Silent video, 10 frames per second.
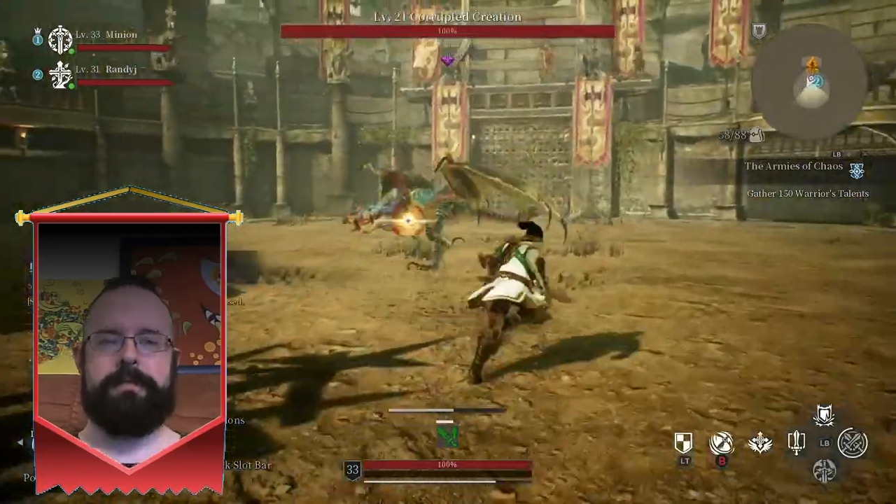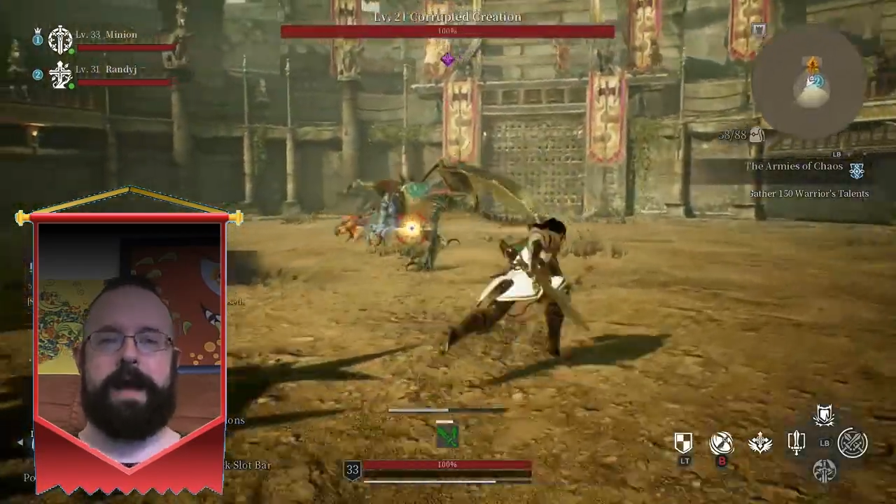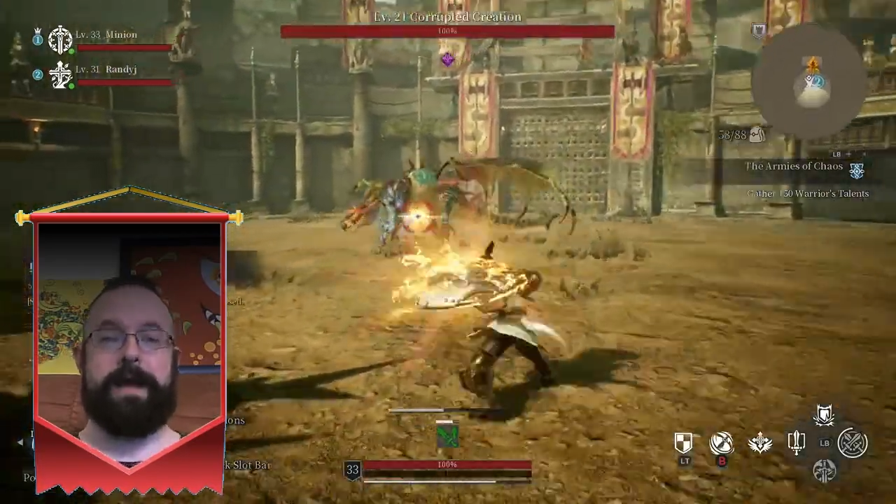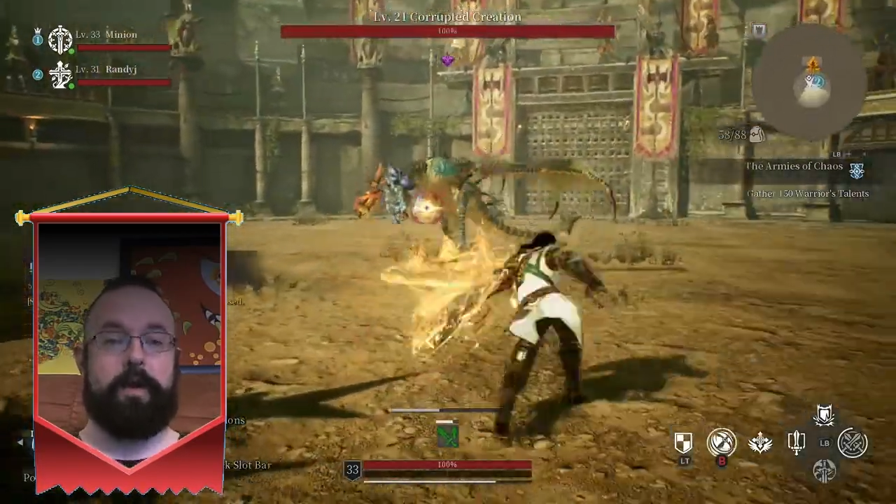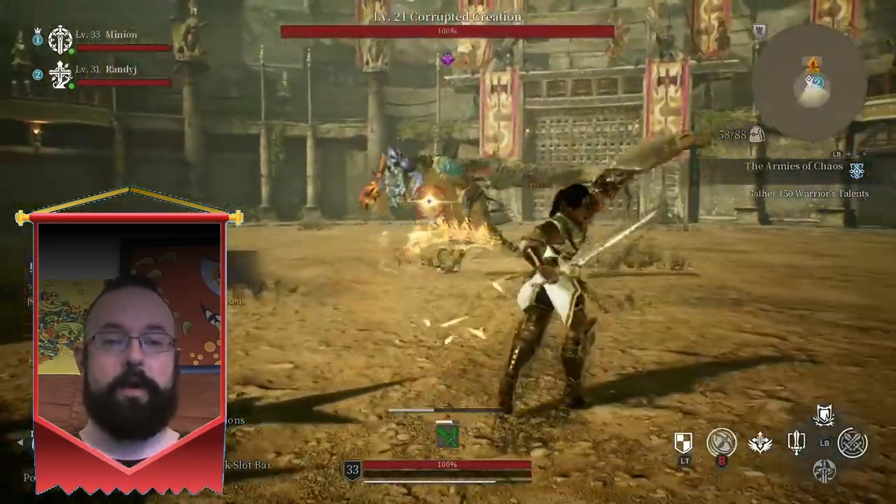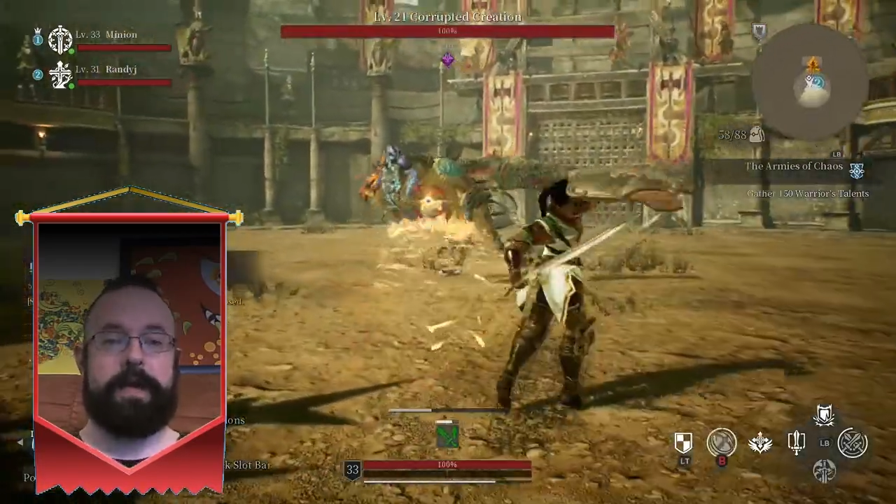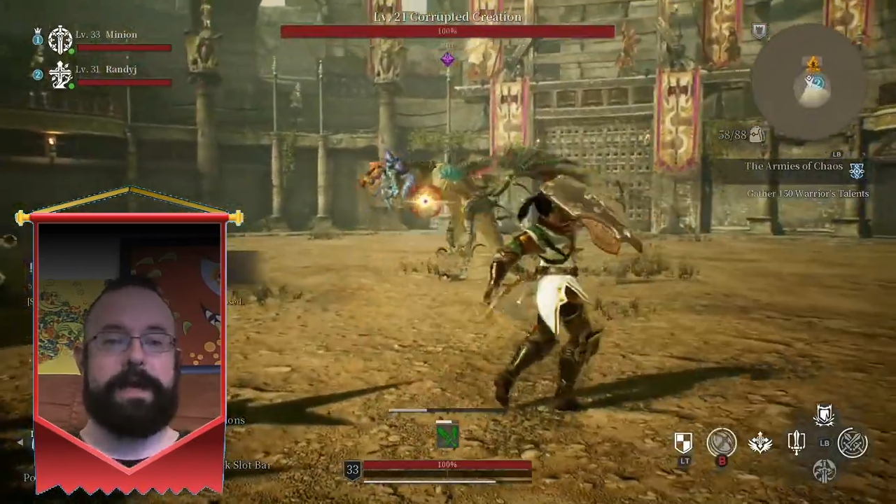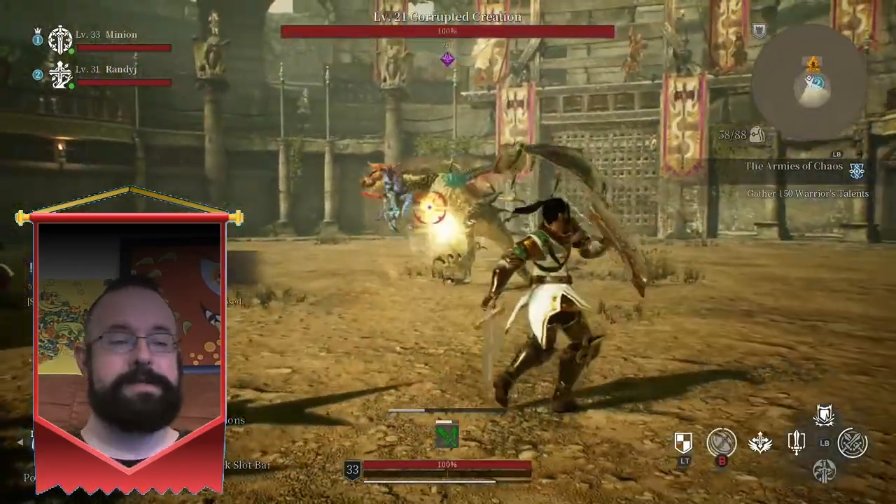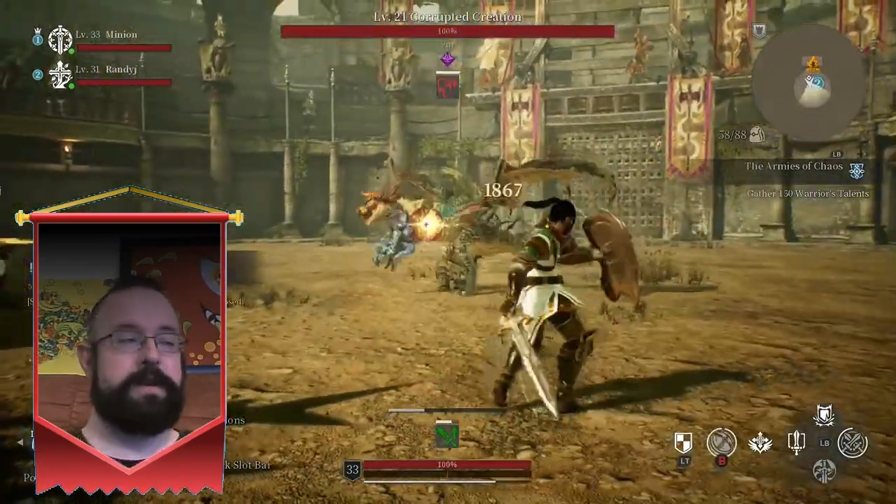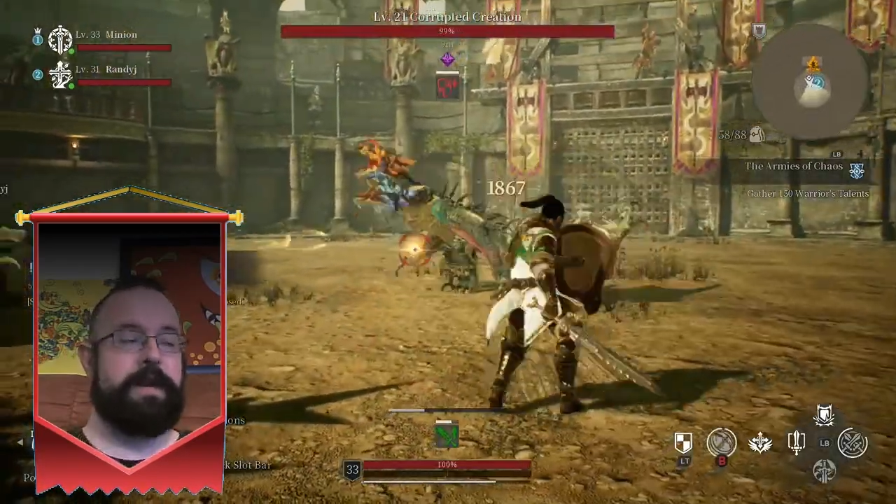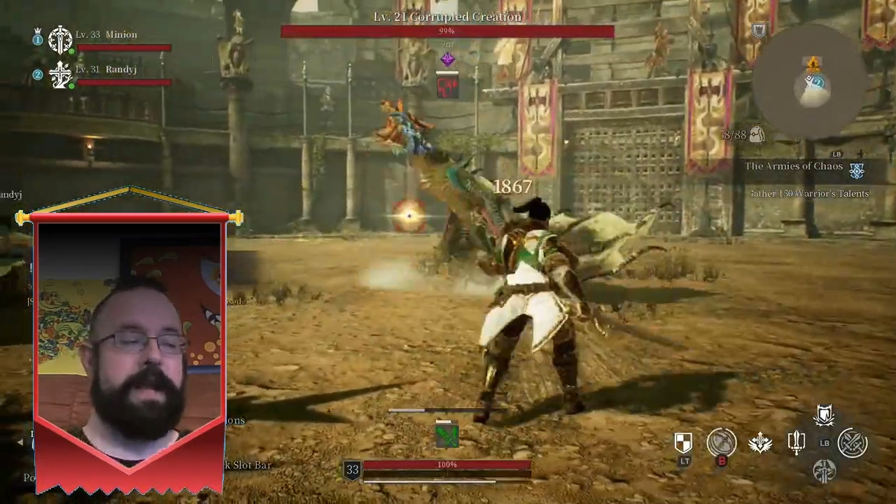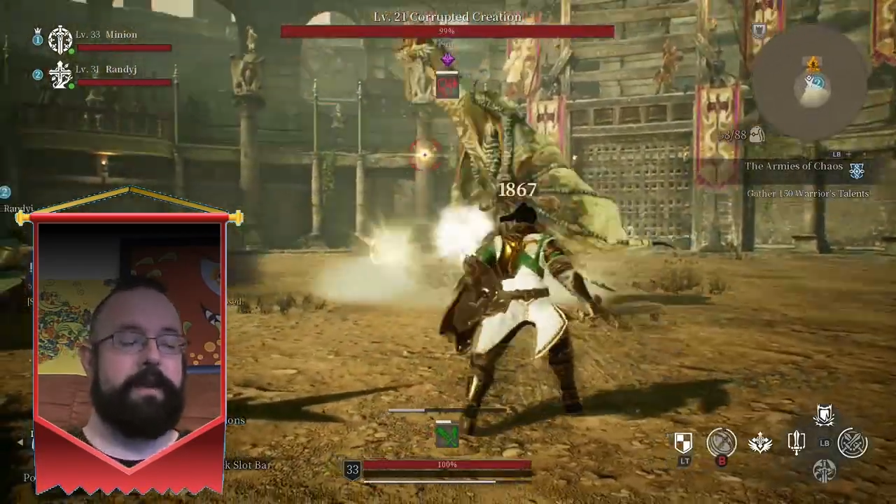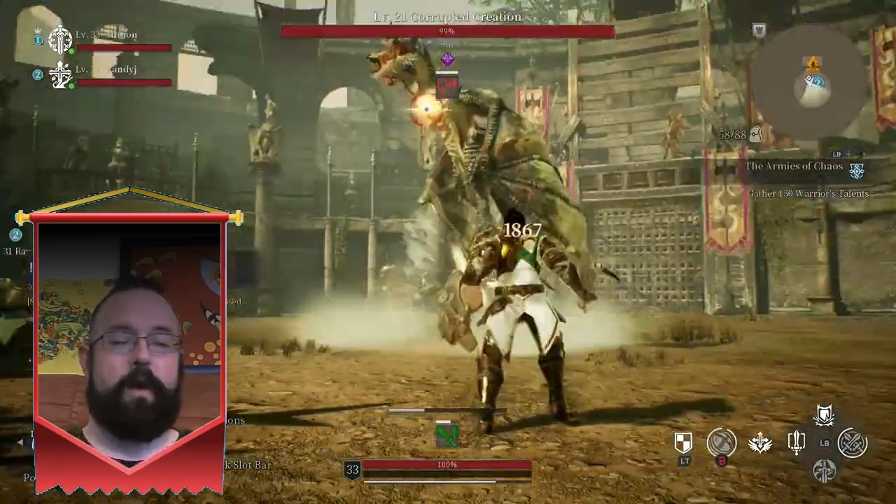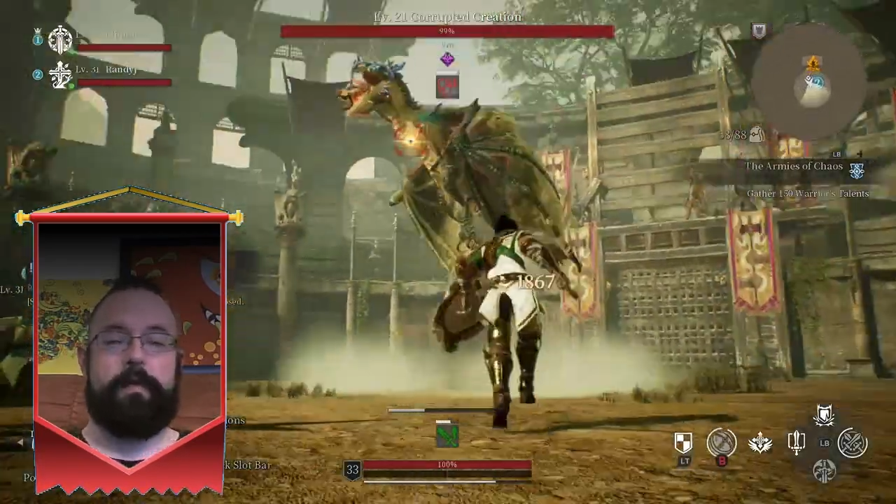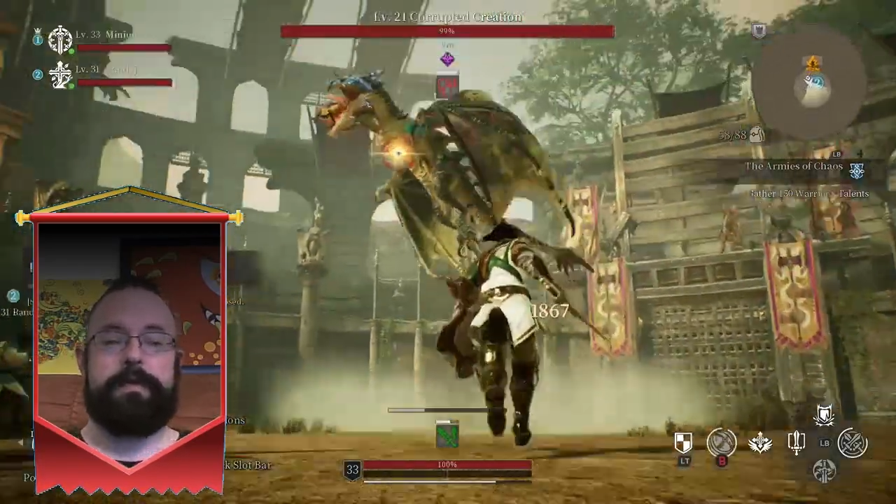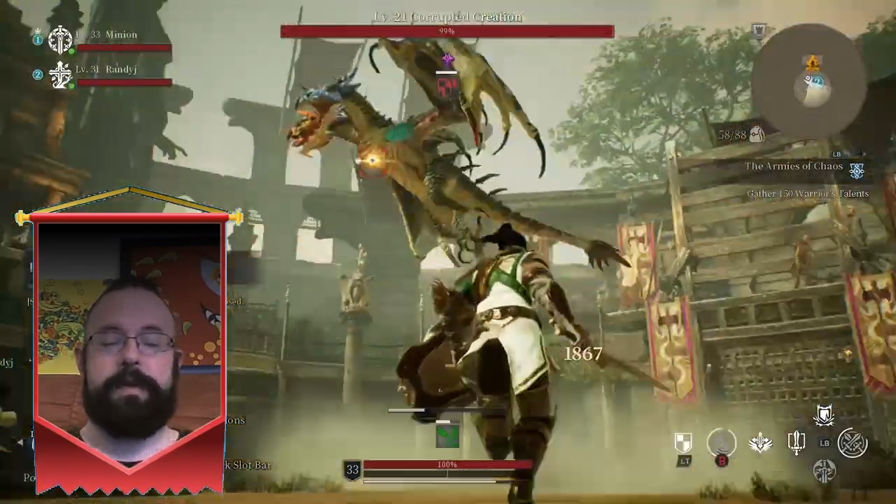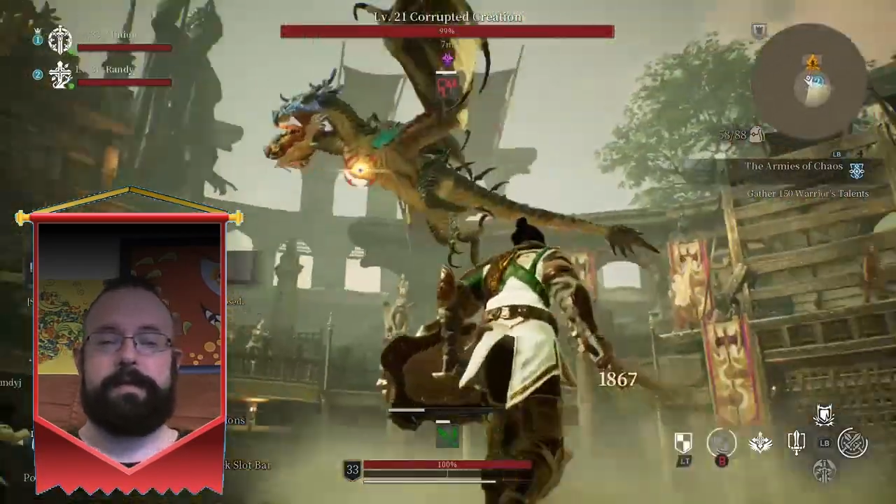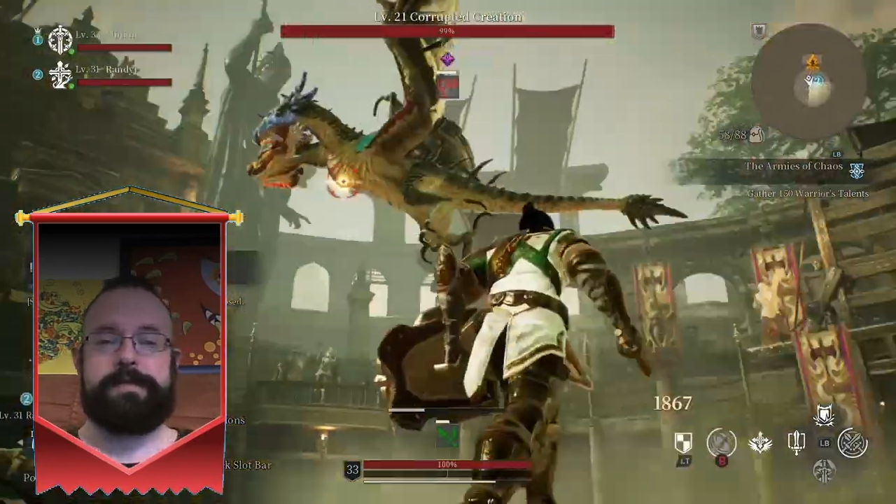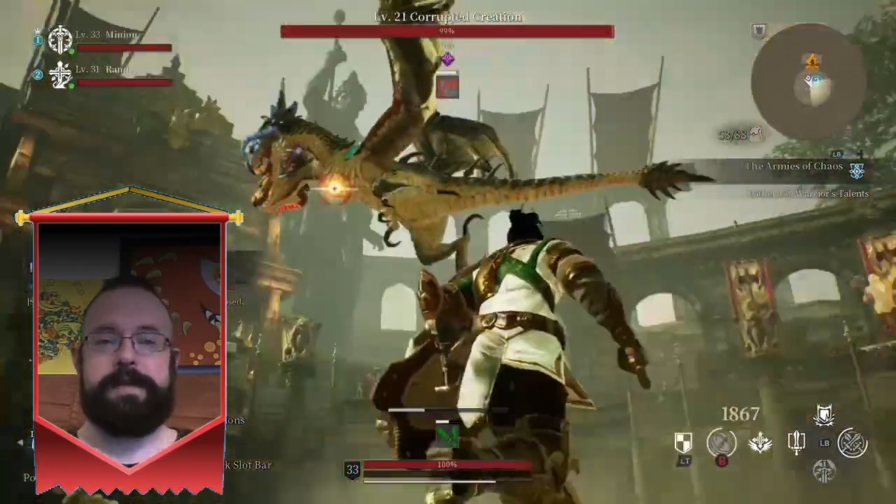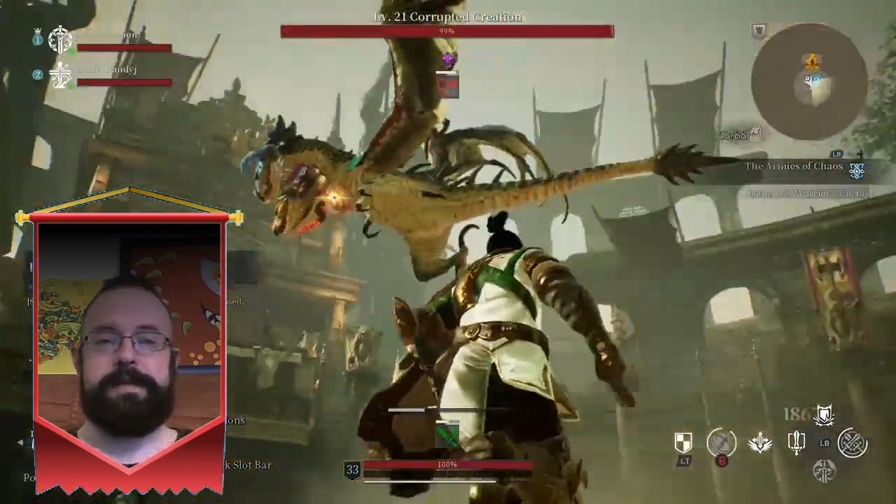I suddenly had all the
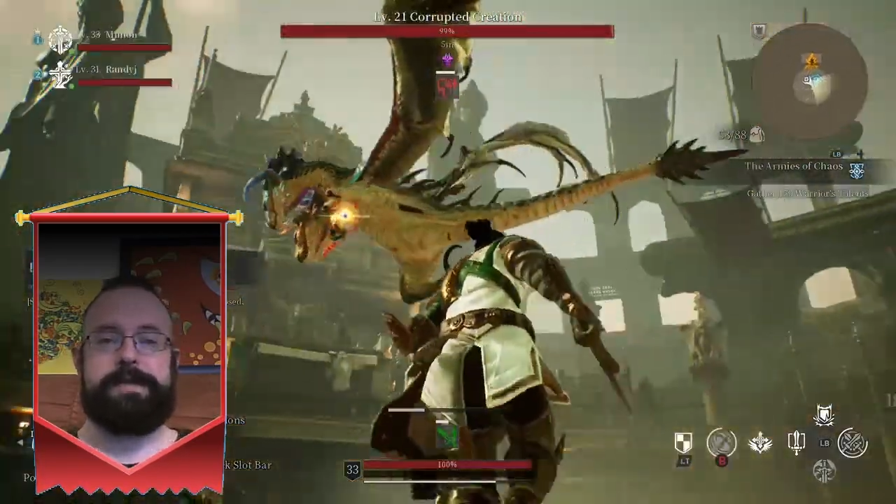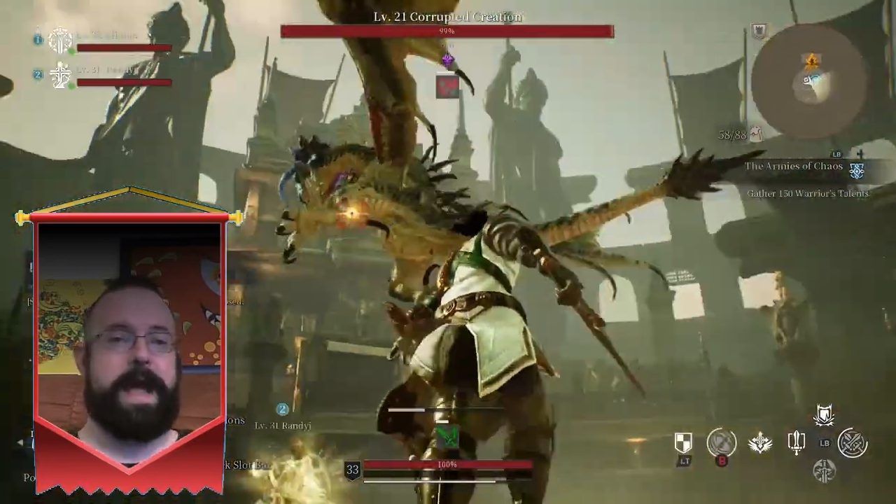DLCs,